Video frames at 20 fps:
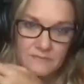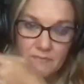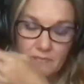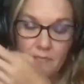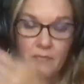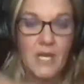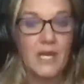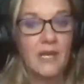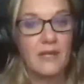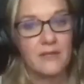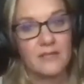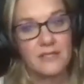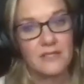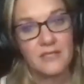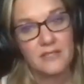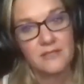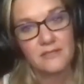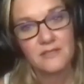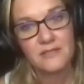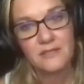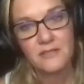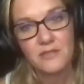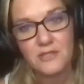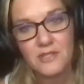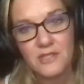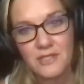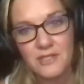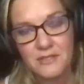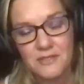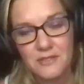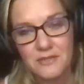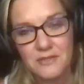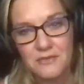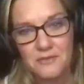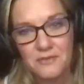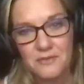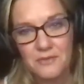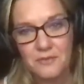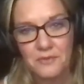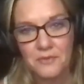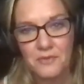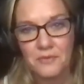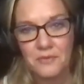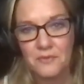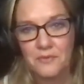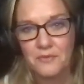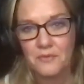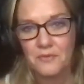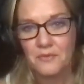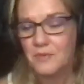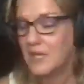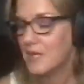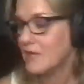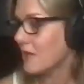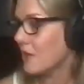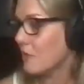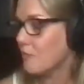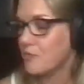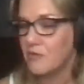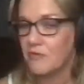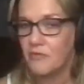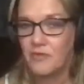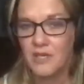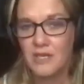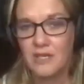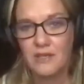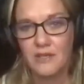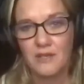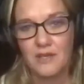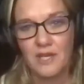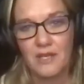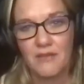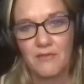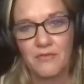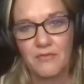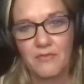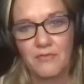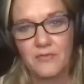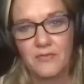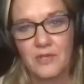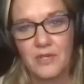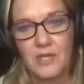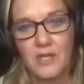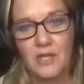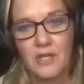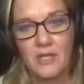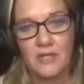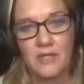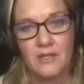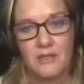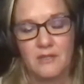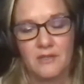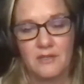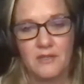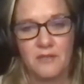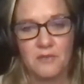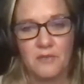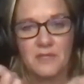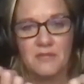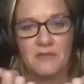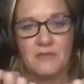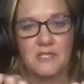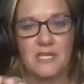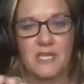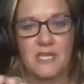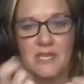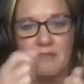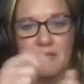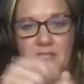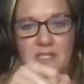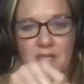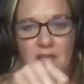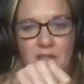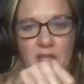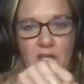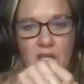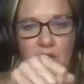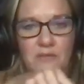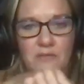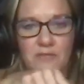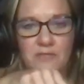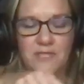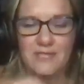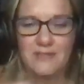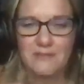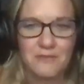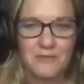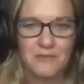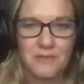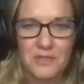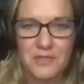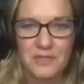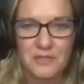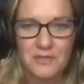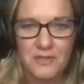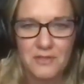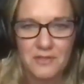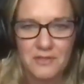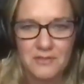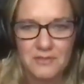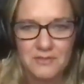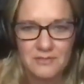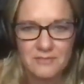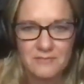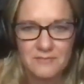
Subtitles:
but it is interesting to wake up and find a knife. You know, one of those knives that close. I don't know what they're called.